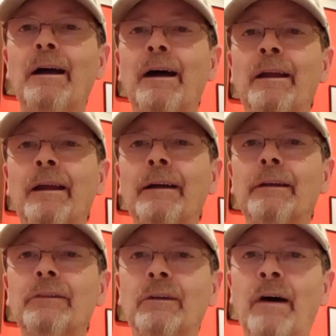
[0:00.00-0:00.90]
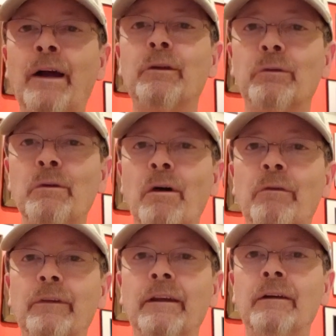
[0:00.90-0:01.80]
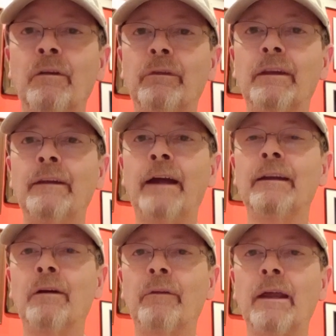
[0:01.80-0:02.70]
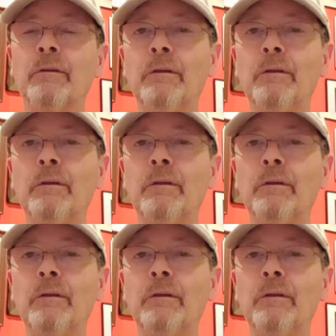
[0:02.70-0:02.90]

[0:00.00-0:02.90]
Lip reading: And I guess the line grew over the night and all that.